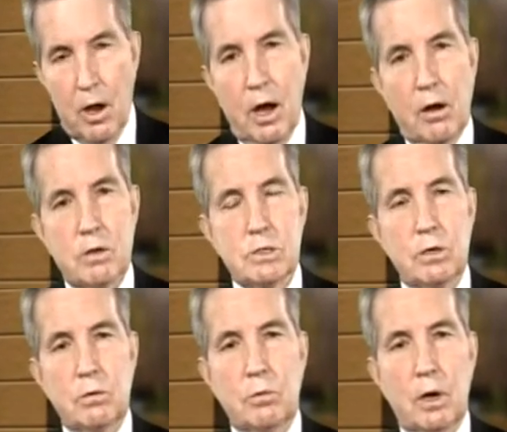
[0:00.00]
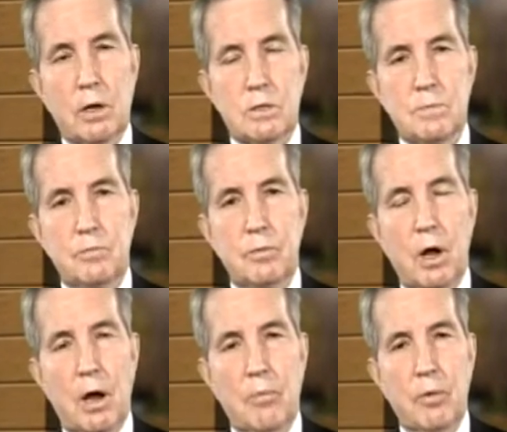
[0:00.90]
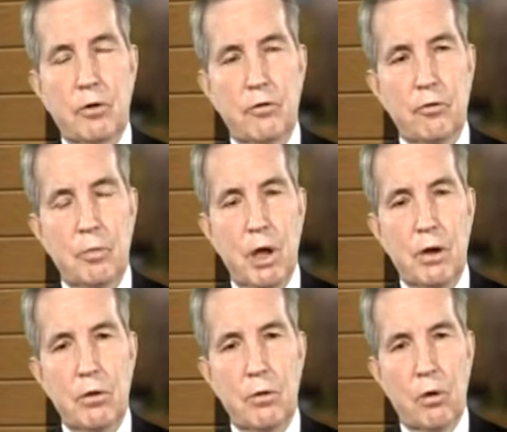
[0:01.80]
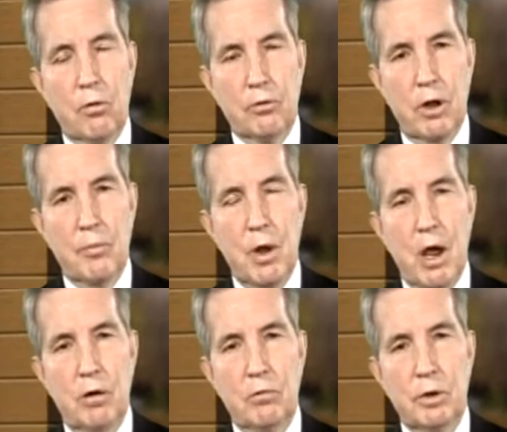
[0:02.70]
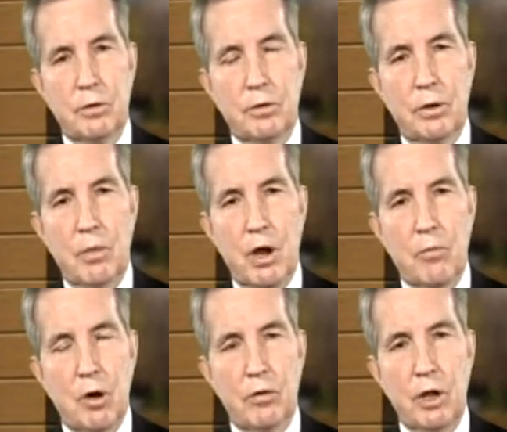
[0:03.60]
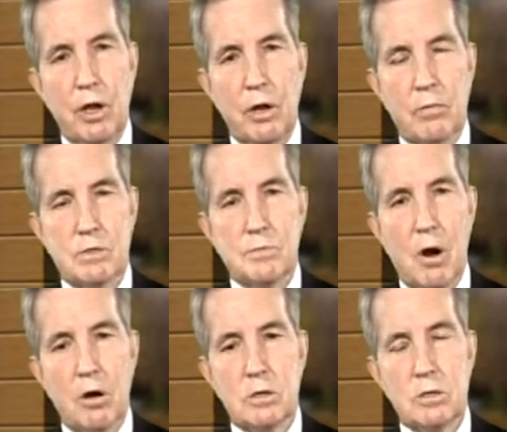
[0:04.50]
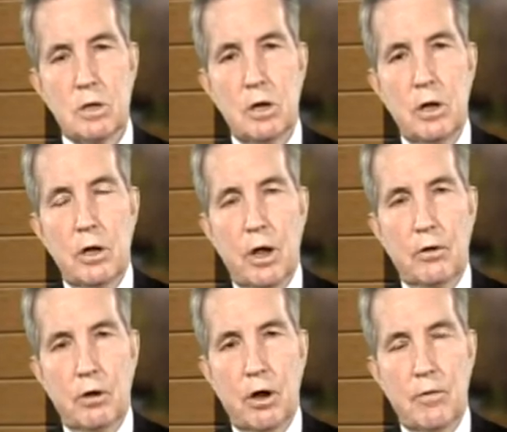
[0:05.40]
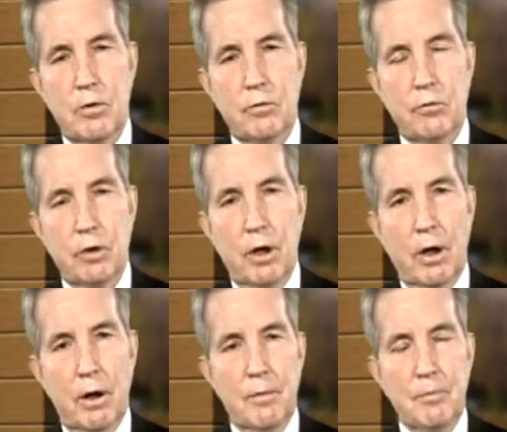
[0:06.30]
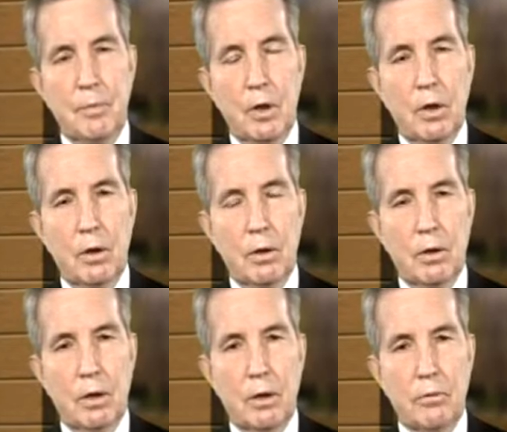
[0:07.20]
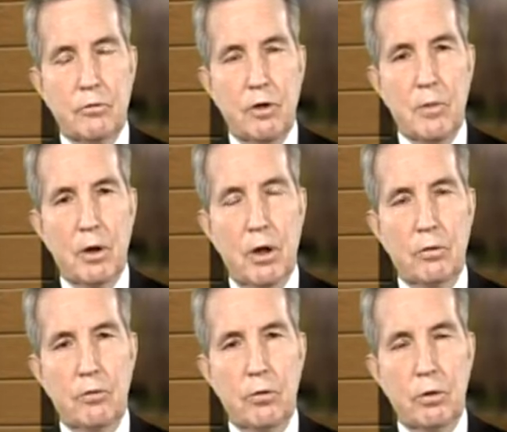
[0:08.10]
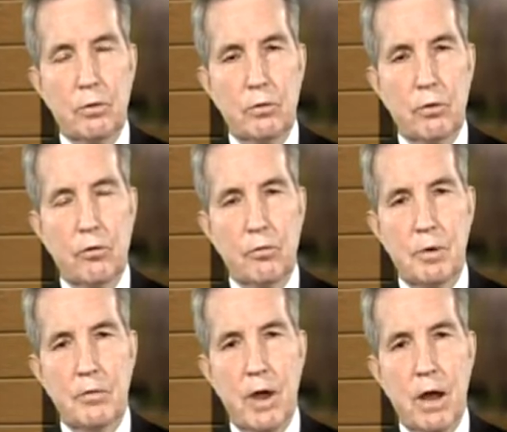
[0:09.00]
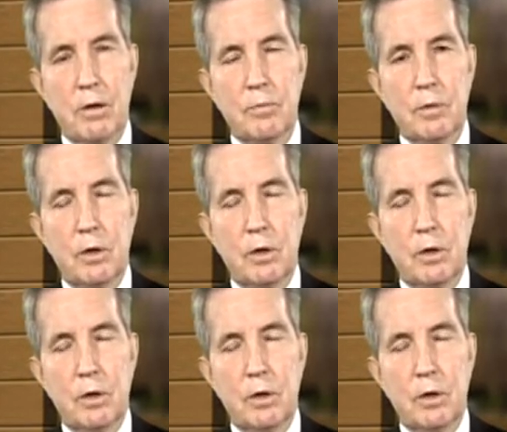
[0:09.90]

I also participated or was on a panel with Mayor Martini of Sparks at the Governor's Summit on Tourism Nevada.